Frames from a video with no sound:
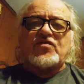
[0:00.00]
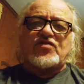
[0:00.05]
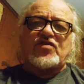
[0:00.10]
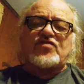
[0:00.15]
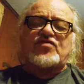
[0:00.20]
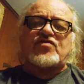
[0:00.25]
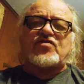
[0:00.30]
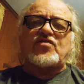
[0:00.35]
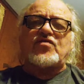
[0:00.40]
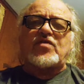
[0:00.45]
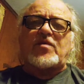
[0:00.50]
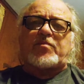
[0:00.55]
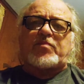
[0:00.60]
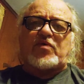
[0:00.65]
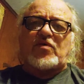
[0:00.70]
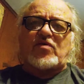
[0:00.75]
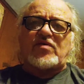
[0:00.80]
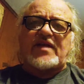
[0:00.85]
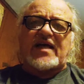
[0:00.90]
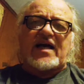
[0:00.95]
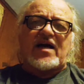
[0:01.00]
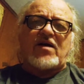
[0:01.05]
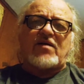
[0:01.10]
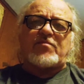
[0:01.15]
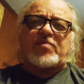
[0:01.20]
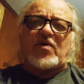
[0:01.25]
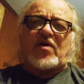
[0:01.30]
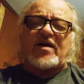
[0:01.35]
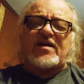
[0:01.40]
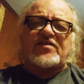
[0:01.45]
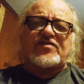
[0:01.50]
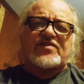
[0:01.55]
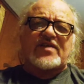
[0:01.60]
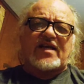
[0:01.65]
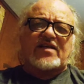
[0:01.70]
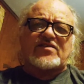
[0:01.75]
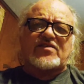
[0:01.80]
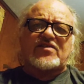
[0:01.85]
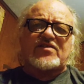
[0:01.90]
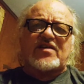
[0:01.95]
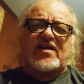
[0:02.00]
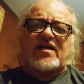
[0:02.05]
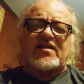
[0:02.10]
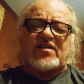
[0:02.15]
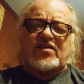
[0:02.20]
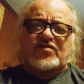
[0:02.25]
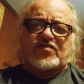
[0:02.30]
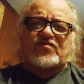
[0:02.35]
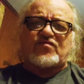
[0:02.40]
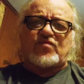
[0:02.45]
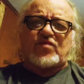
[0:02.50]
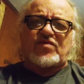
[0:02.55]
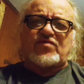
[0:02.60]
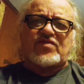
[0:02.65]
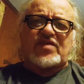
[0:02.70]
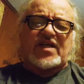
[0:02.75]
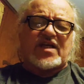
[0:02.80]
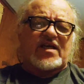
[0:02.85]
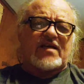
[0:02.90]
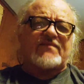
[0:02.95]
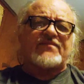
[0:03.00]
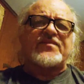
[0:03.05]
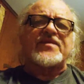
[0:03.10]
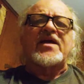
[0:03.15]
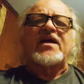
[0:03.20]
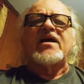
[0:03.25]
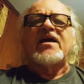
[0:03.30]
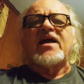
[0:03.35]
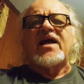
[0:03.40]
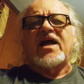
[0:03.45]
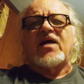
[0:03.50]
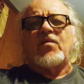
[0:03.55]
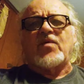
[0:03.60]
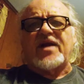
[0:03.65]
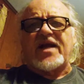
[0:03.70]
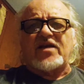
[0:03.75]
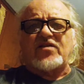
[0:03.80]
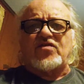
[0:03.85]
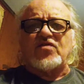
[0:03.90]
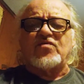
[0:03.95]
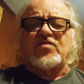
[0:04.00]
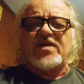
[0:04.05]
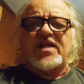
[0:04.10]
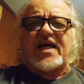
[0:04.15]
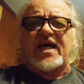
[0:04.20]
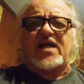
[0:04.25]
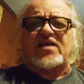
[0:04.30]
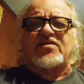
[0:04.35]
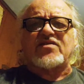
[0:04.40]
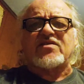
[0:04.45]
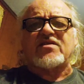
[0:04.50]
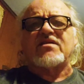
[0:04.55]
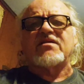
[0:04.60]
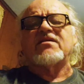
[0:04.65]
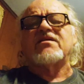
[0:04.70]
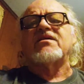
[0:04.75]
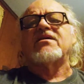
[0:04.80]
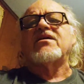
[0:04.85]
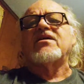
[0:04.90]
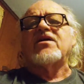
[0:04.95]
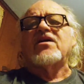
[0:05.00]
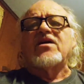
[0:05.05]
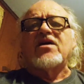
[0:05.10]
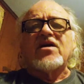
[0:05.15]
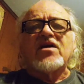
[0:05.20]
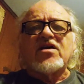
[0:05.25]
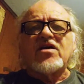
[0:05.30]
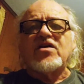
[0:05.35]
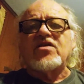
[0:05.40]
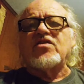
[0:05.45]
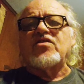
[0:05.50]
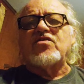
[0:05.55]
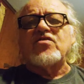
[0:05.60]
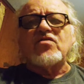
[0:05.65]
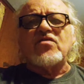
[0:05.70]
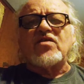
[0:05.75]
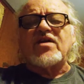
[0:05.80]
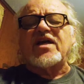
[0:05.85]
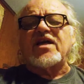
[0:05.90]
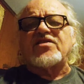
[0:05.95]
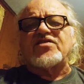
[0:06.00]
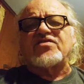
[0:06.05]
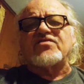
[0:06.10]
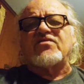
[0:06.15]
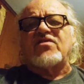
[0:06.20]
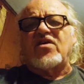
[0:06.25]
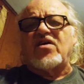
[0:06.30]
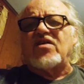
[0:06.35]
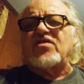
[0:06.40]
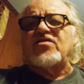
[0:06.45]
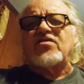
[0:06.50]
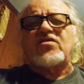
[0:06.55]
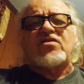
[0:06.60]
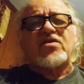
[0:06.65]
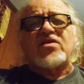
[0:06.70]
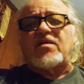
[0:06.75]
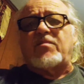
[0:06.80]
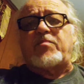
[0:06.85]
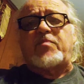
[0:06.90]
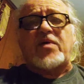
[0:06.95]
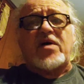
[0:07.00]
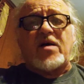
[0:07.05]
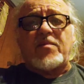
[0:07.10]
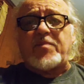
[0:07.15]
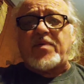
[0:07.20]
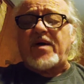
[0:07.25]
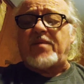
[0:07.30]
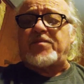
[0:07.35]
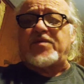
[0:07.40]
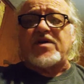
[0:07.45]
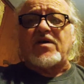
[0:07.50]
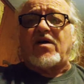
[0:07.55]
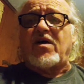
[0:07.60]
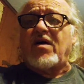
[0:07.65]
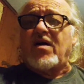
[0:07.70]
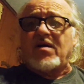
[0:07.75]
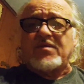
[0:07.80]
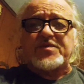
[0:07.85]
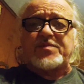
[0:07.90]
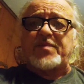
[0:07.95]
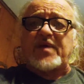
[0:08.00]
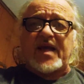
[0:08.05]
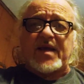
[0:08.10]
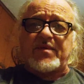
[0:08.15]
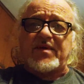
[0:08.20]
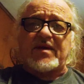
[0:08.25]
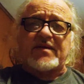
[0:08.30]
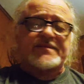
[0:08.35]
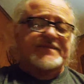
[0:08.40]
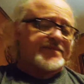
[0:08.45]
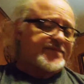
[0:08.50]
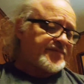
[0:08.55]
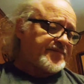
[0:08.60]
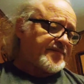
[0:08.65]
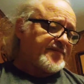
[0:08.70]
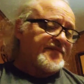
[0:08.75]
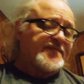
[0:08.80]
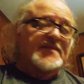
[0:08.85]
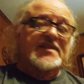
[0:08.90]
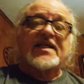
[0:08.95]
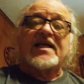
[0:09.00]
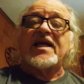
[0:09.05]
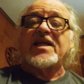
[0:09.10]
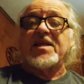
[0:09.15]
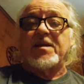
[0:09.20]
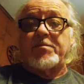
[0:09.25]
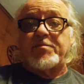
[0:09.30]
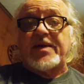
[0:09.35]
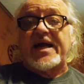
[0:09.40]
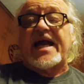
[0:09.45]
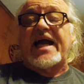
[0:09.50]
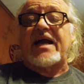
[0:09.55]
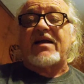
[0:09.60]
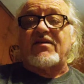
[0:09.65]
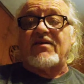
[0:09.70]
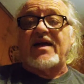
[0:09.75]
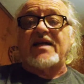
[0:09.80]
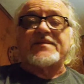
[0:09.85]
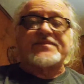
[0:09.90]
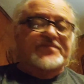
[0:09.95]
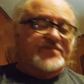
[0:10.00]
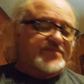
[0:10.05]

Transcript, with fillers: just do the pull down part of this exercise, this routine, and what I do next, you'll get your arm. You're gonna pump up your arms, baby, and your back, right?